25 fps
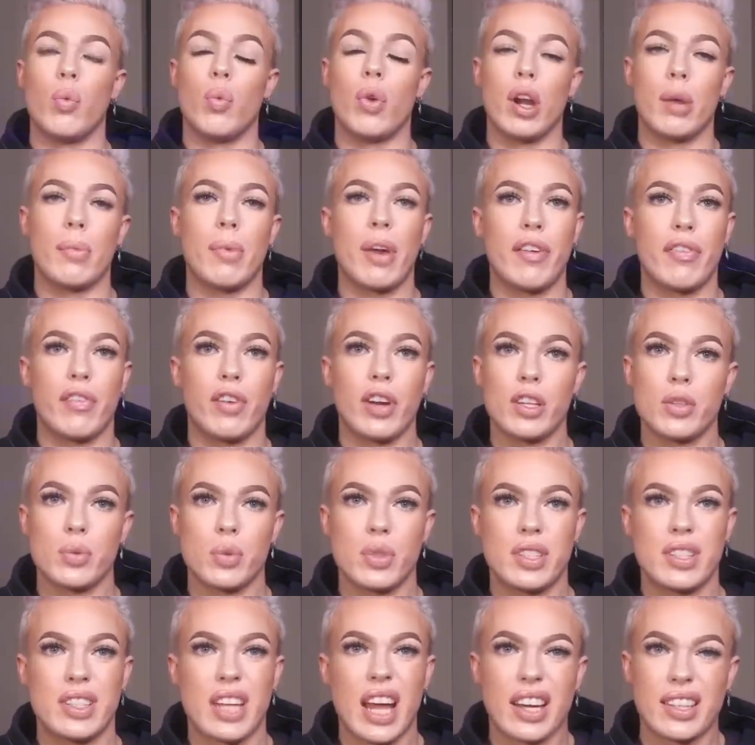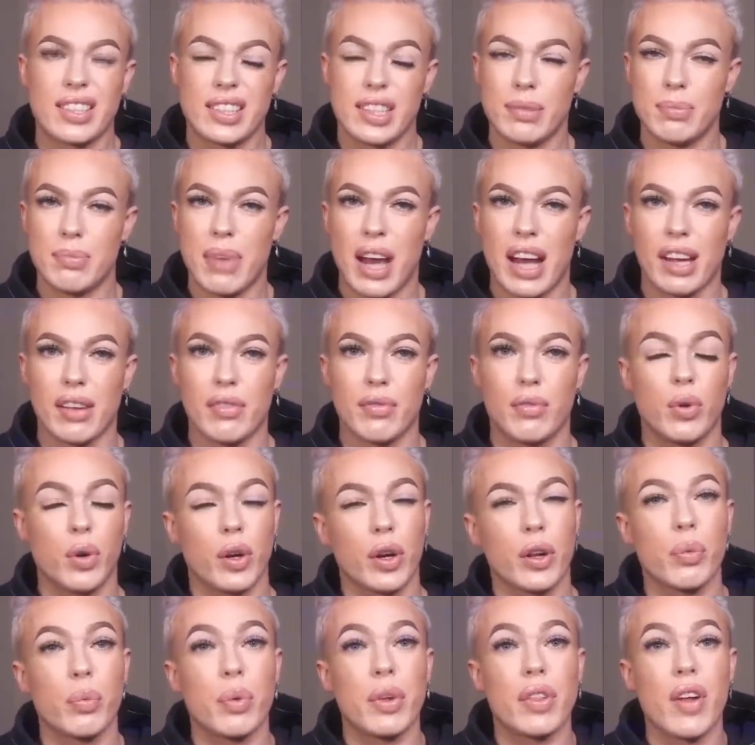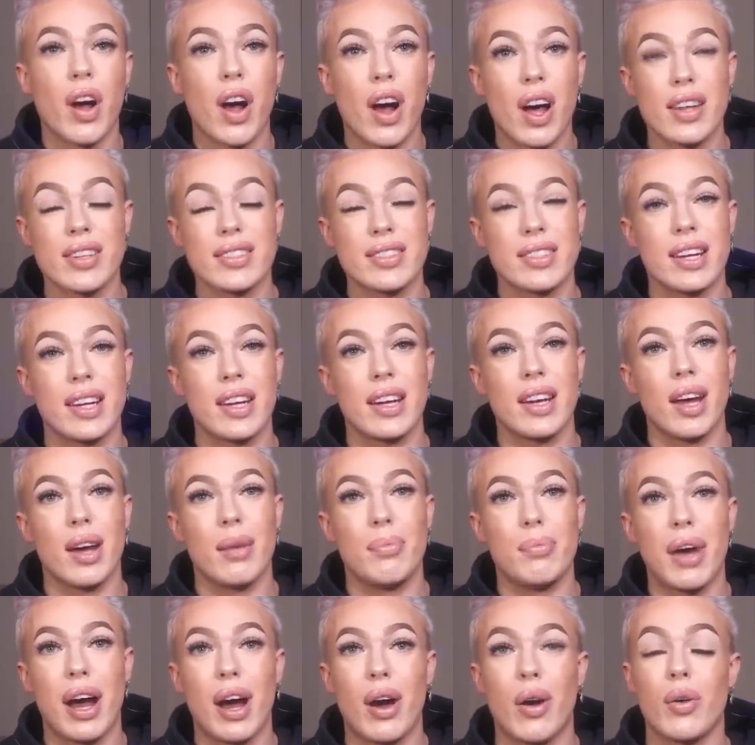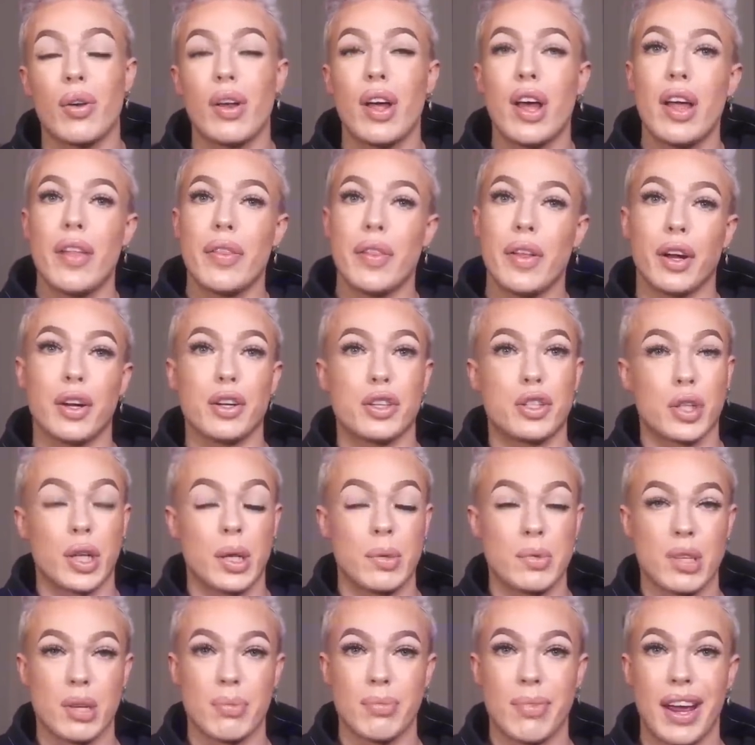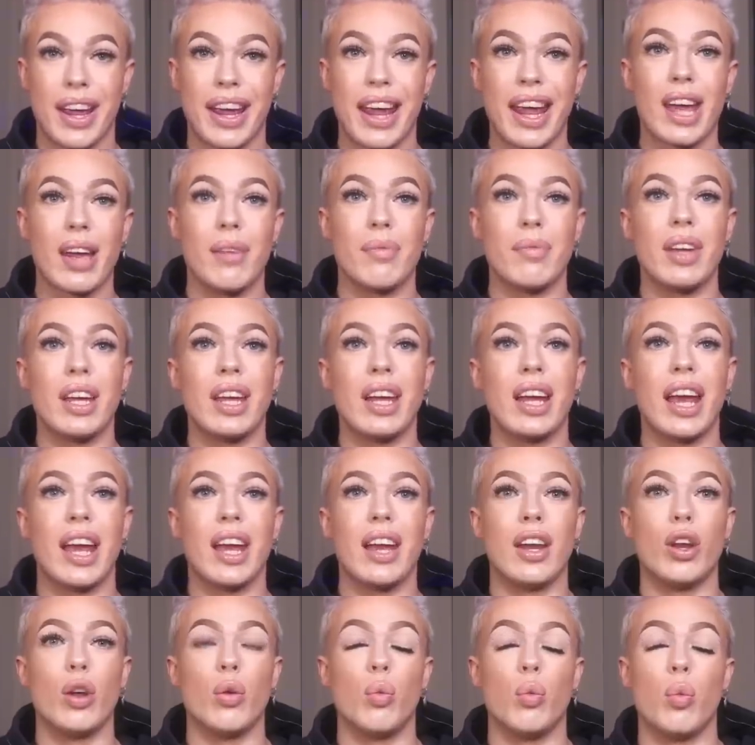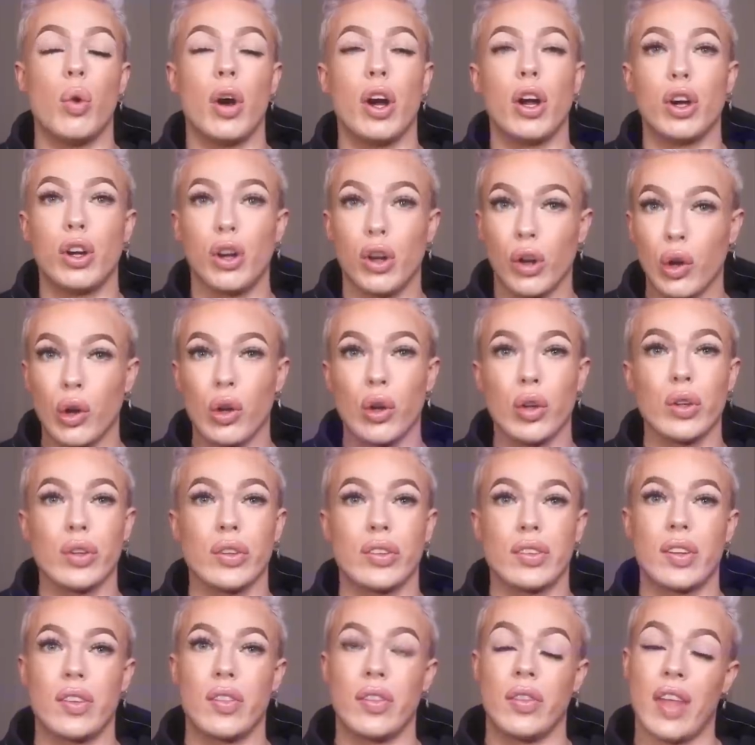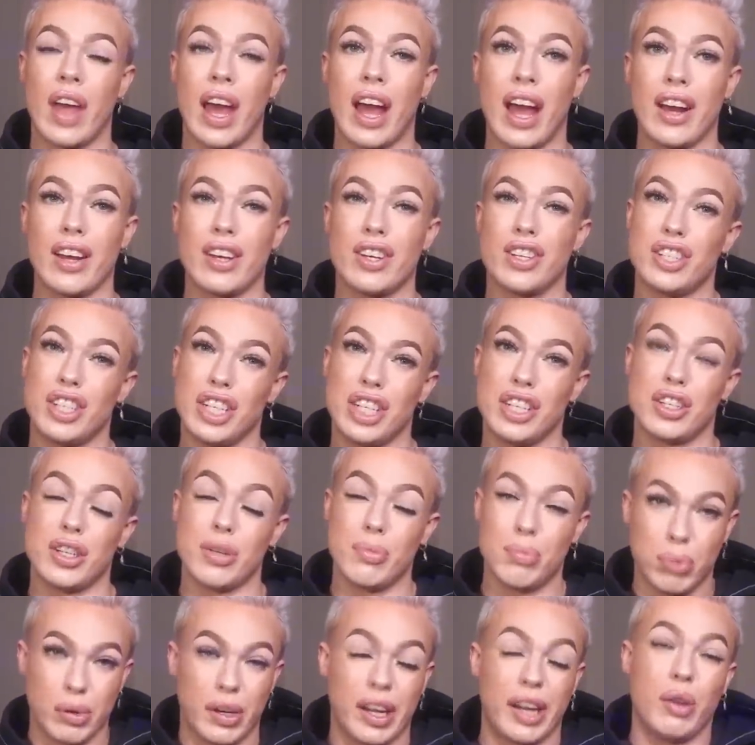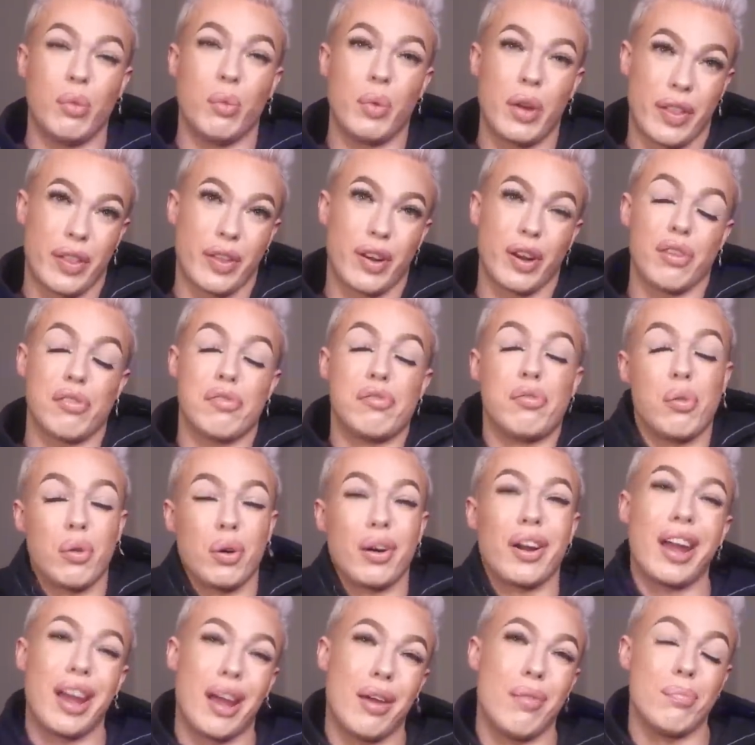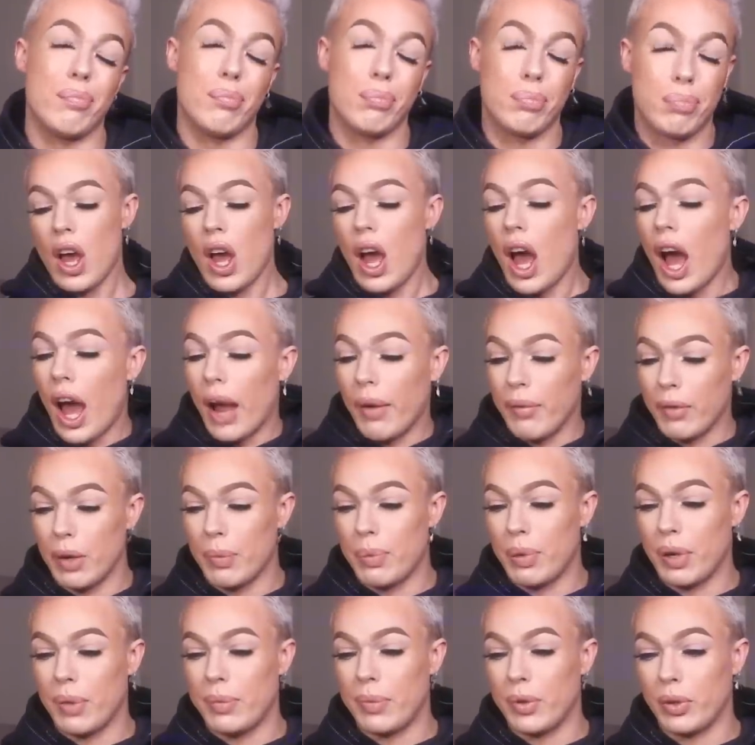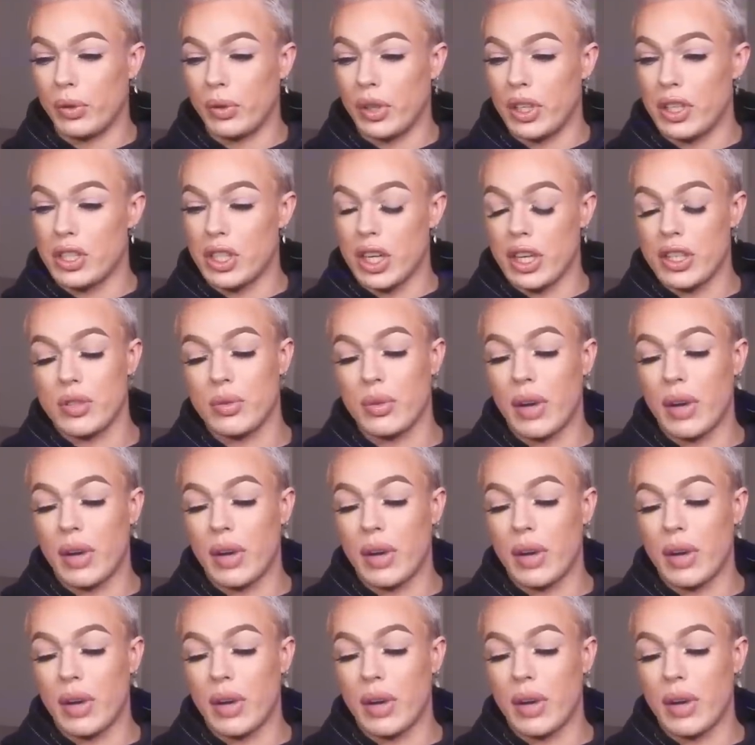One of my friends was texting back and forth with Austin about their trip to Miami and what girls that she should bring with her for him. I'm gonna put up the screenshots